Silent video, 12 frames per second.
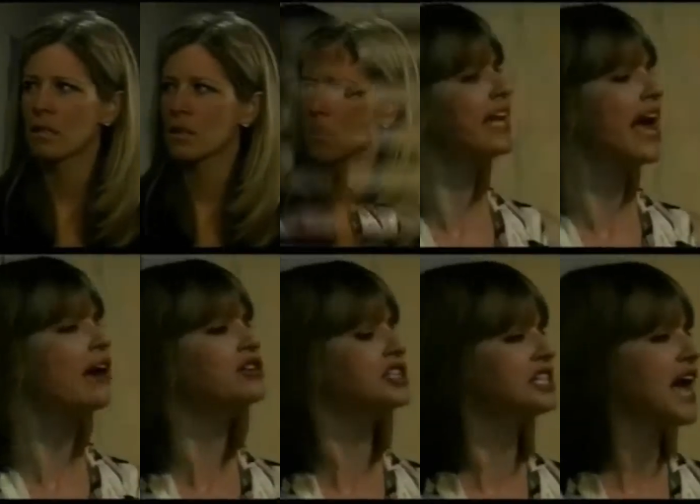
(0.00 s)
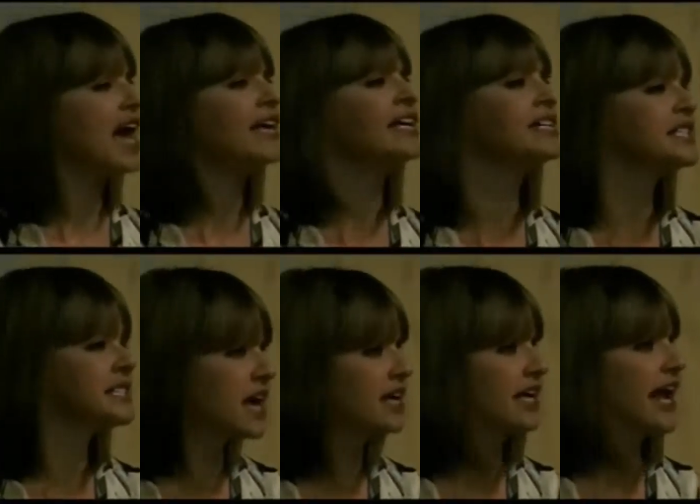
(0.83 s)
And exactly how does
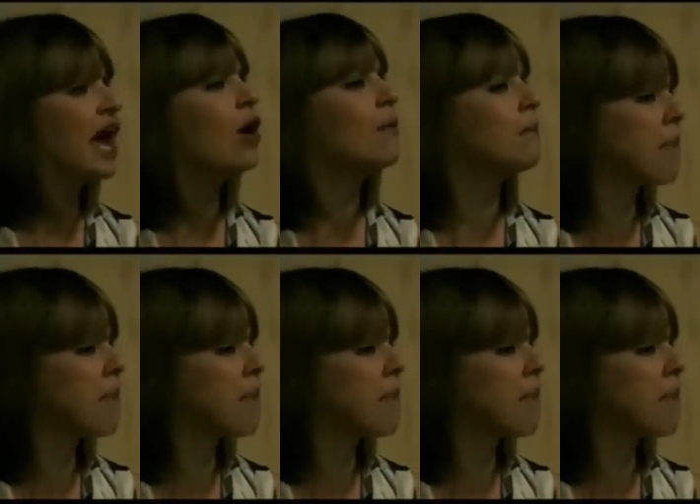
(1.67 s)
attacking Sonny